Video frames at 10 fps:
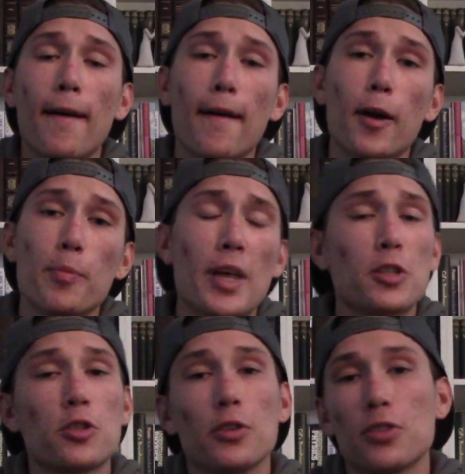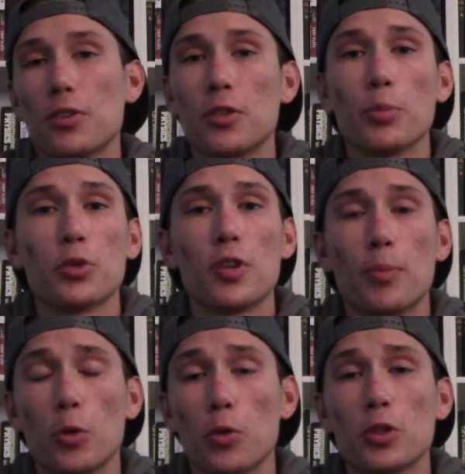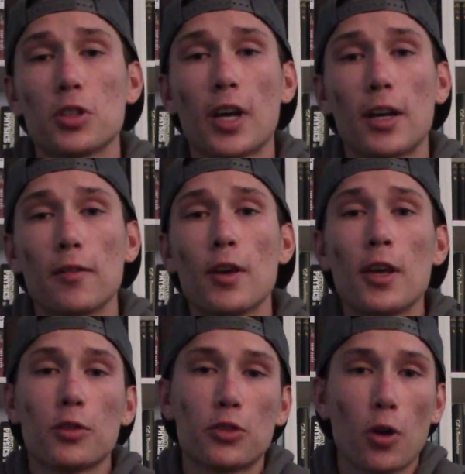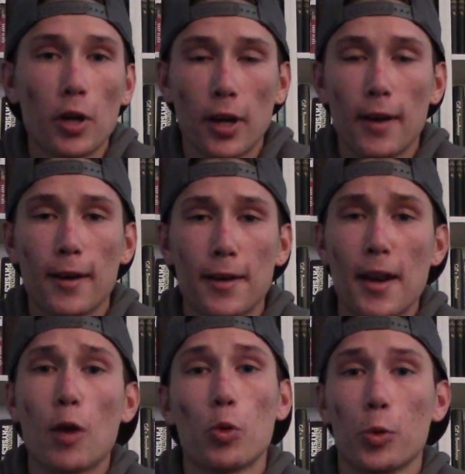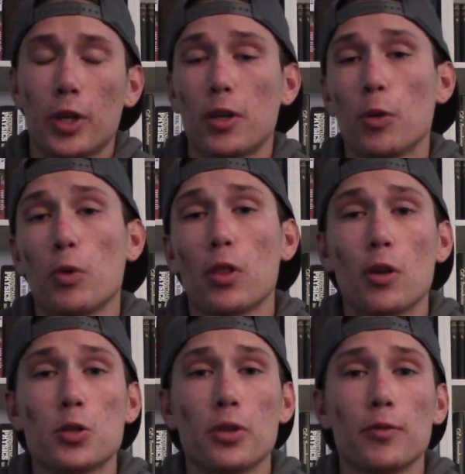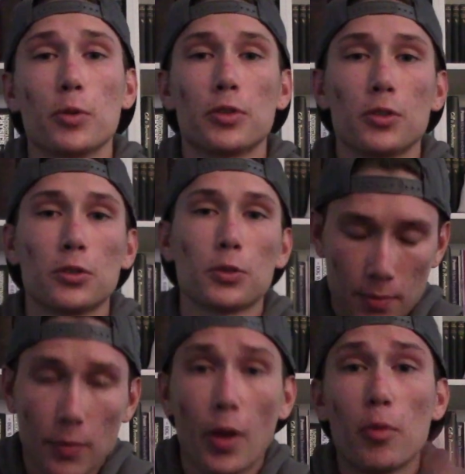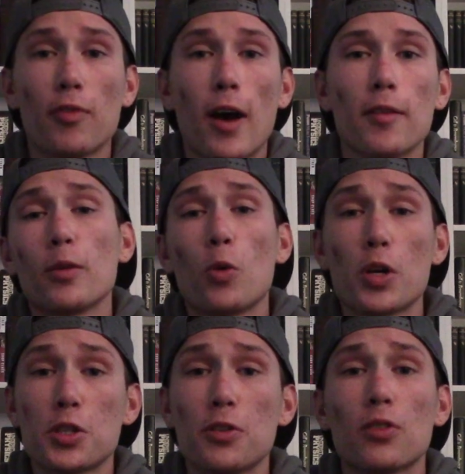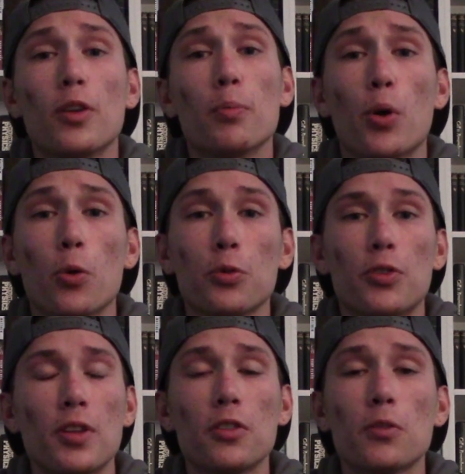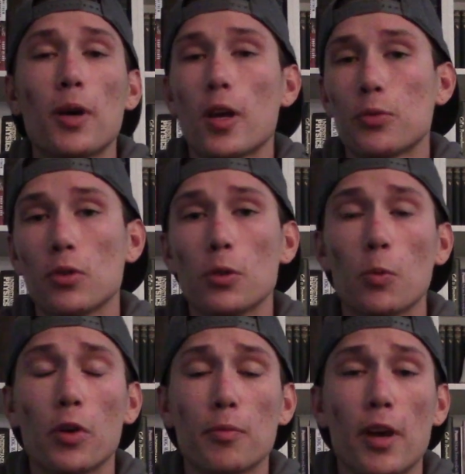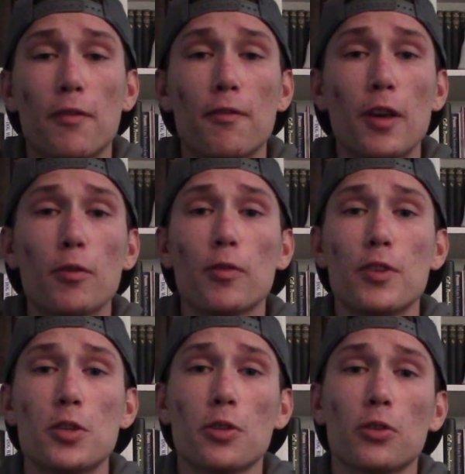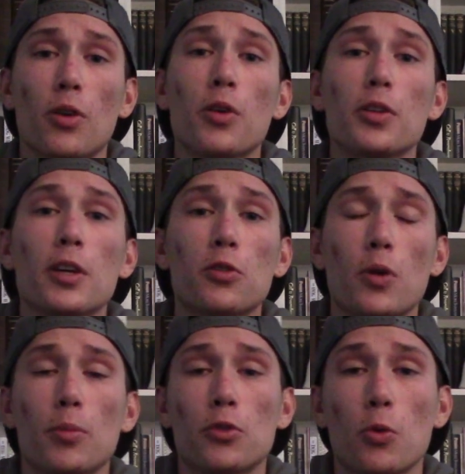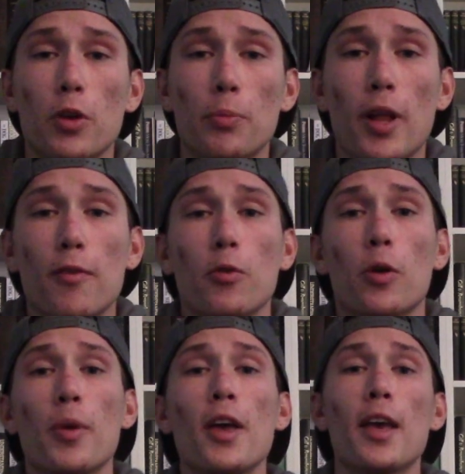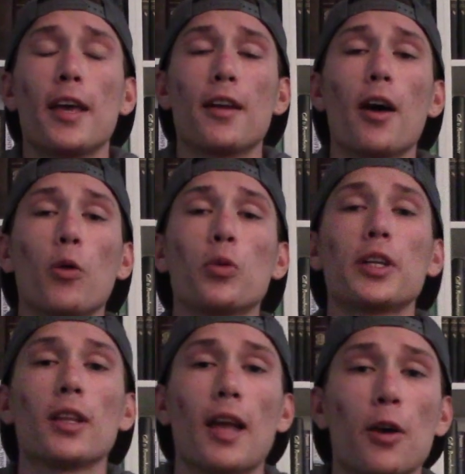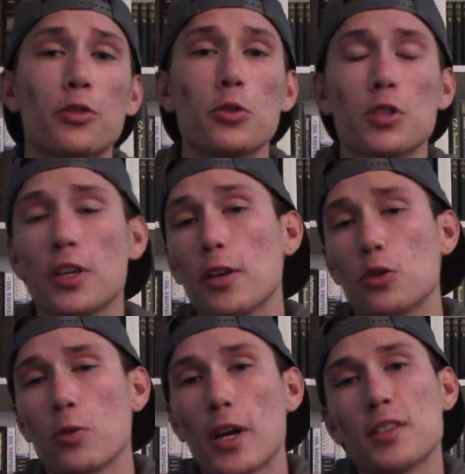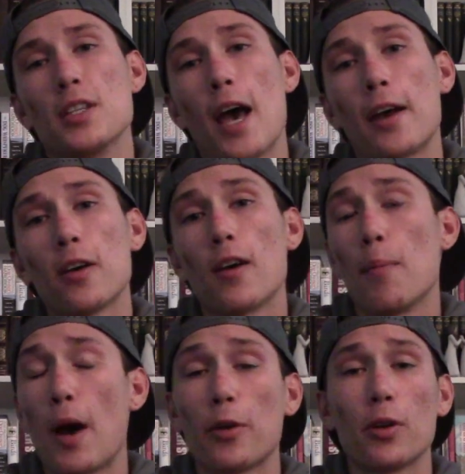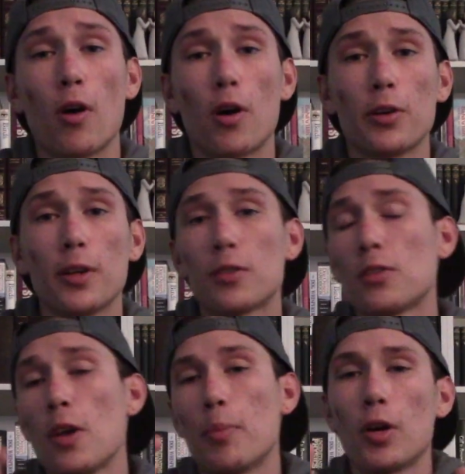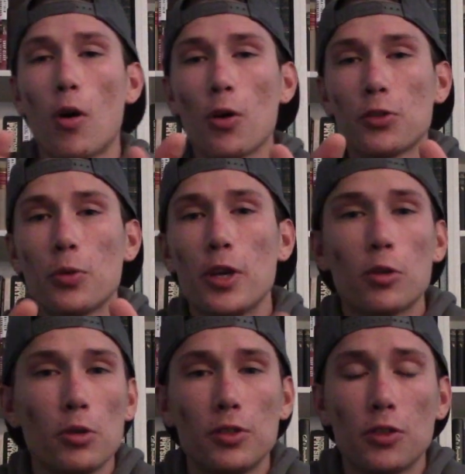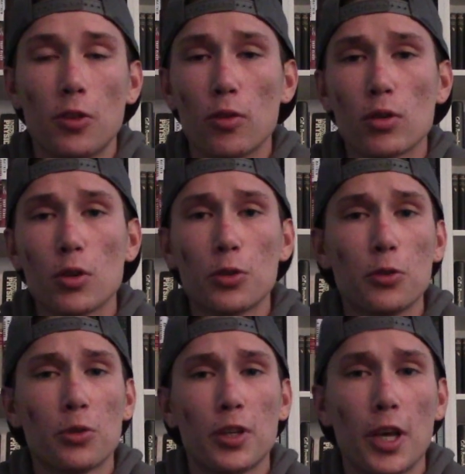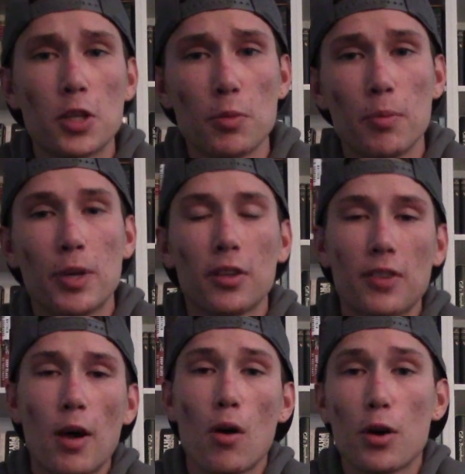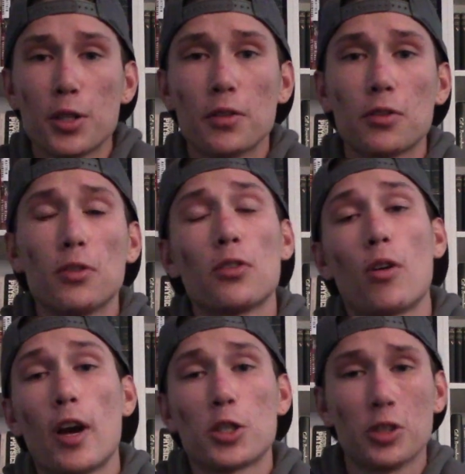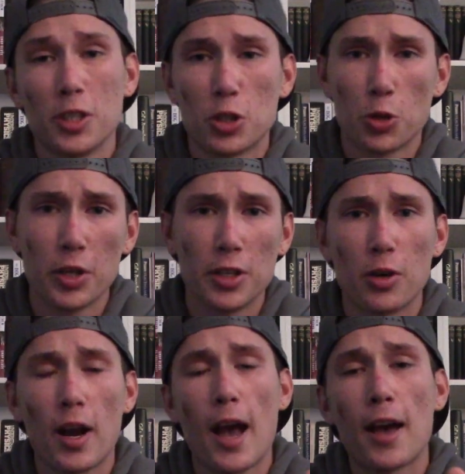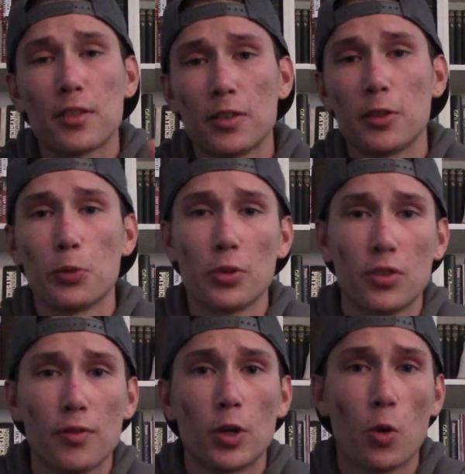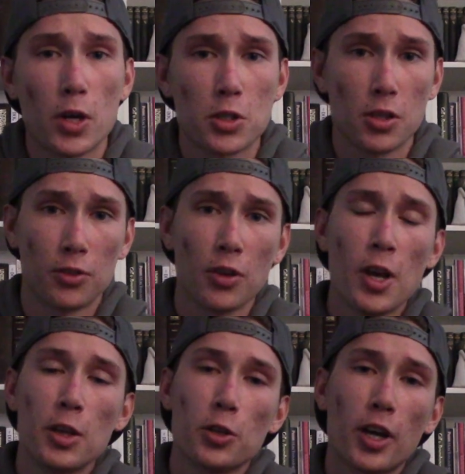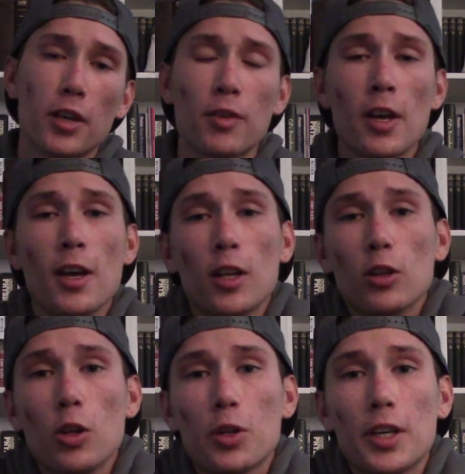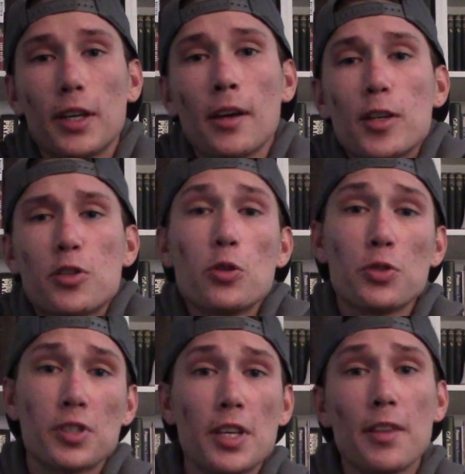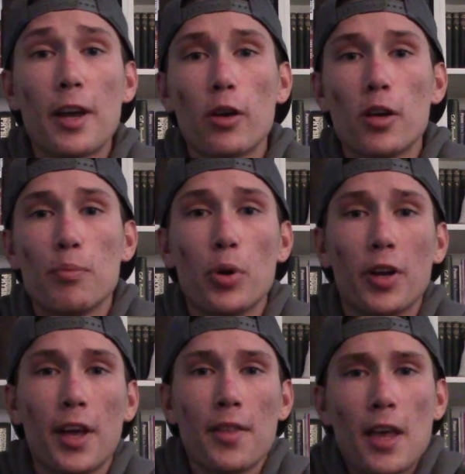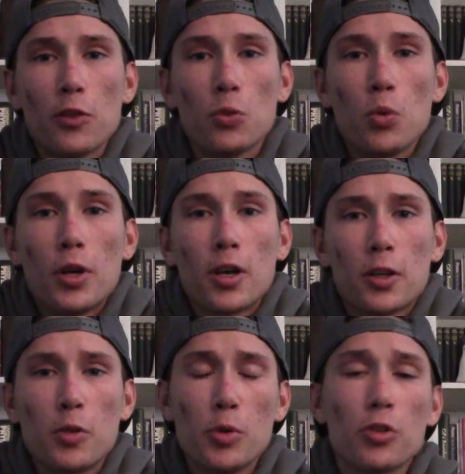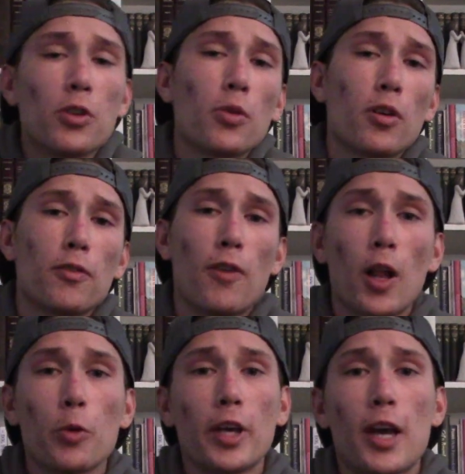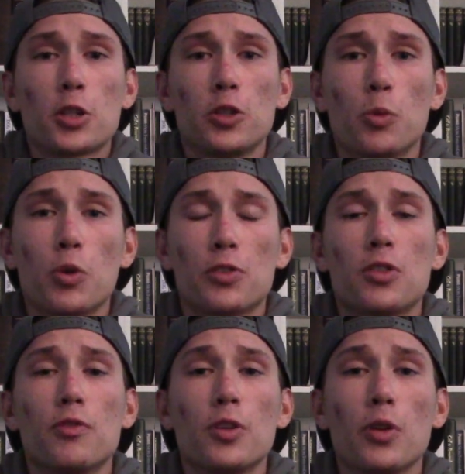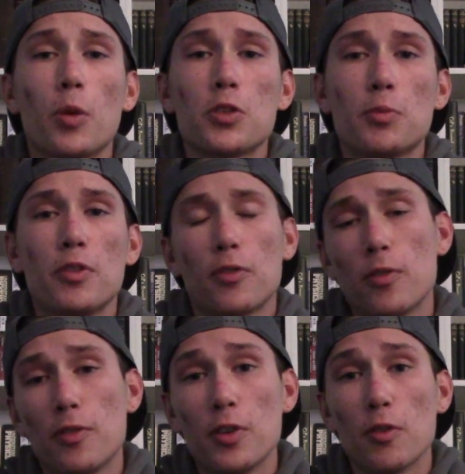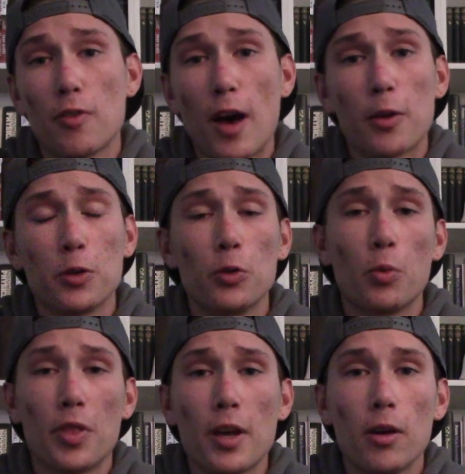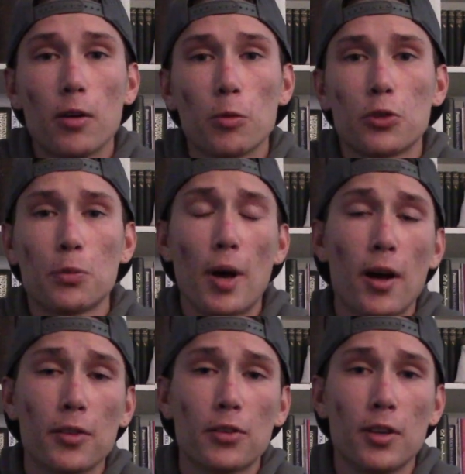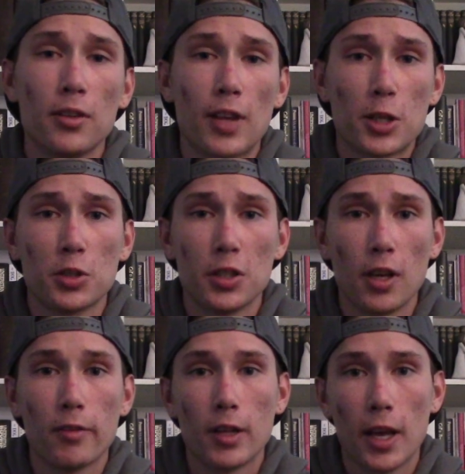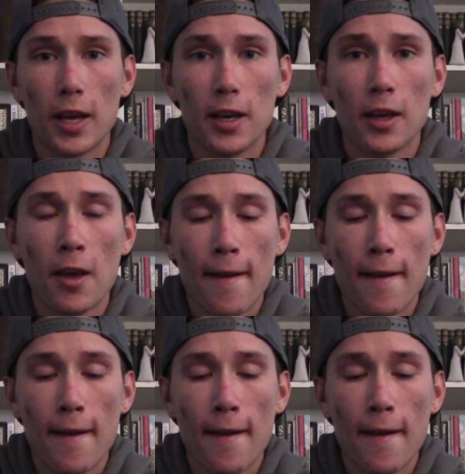That's just a simple tip in order to kind of start networking with larger influencers. Number 5, questions and polls. This is one of my favorite features on the Instagram story platform. It not only allows you to get direct data about your audience, but it also increases overall user engagement, because now audiences are actually intrigued. You're asking specific questions. You're kind of looking to see their input, and that's what a community or a following actually wants to feel. They want to feel valued when their response is actually given a